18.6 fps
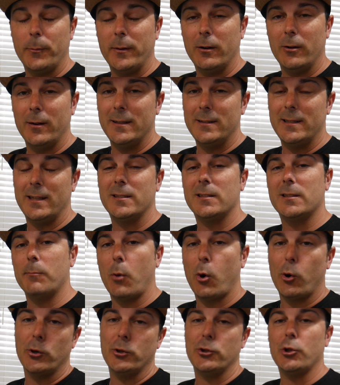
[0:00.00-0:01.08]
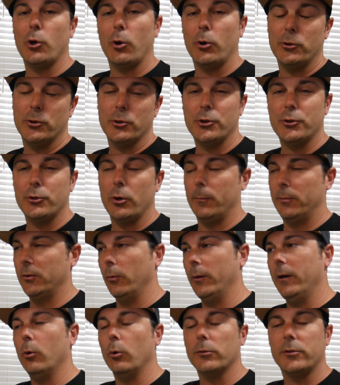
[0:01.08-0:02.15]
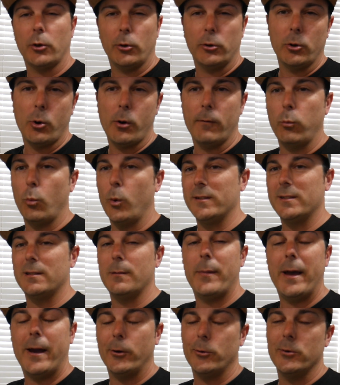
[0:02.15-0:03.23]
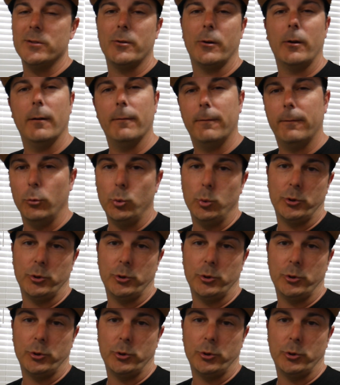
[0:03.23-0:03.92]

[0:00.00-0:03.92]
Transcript: here is a smart charger strip, so it'll turn off once the batteries are at full